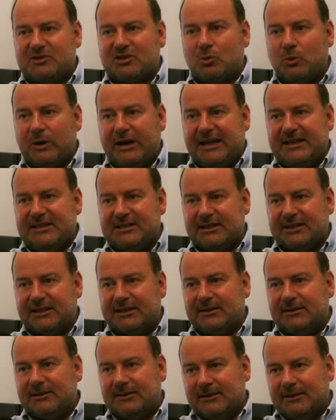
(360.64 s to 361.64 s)
of the way he did it.
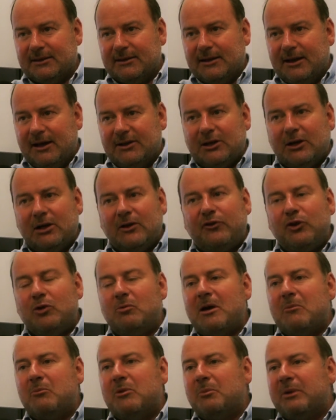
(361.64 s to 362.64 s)
I don't know if you
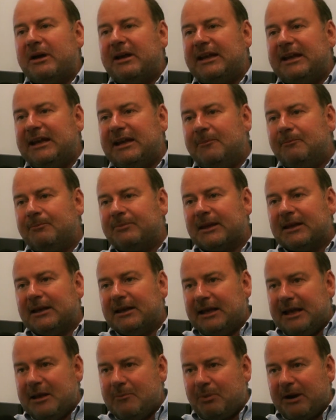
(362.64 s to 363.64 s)
remember, but he
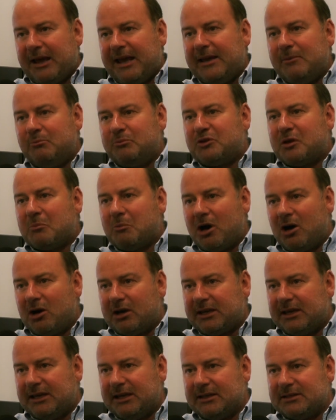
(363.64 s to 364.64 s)
blamed the
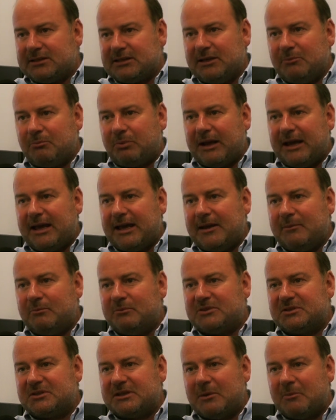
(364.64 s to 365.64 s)
market, he
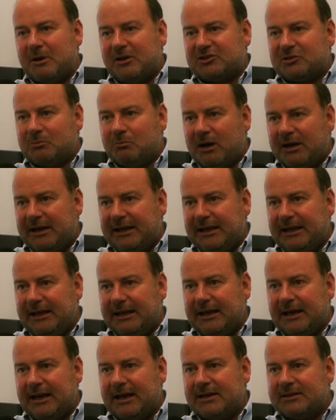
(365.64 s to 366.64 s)
blamed the amount of money
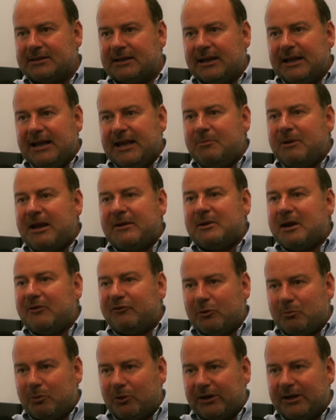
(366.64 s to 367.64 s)
he had, he blamed
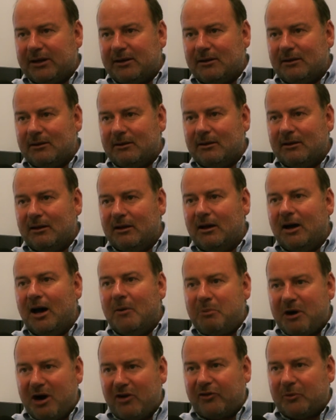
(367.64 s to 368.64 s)
everybody
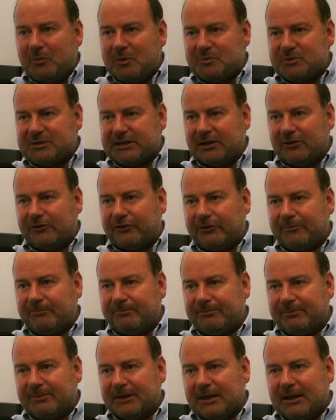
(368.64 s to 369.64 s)
apart from himself.
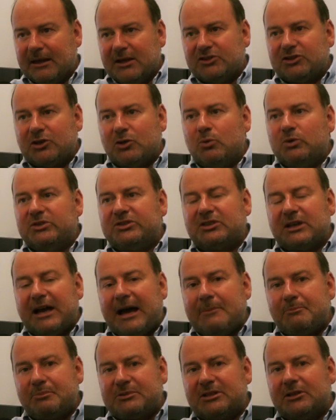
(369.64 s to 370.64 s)
So there was
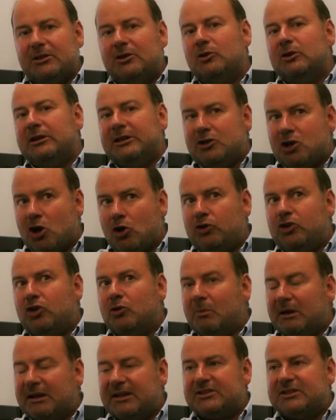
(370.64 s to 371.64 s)
absolutely no
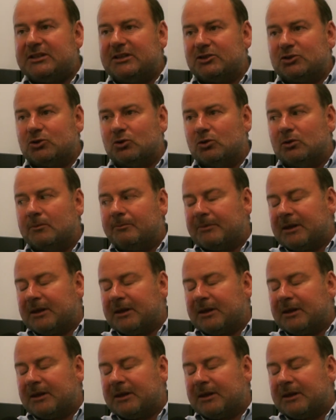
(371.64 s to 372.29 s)
humility at all.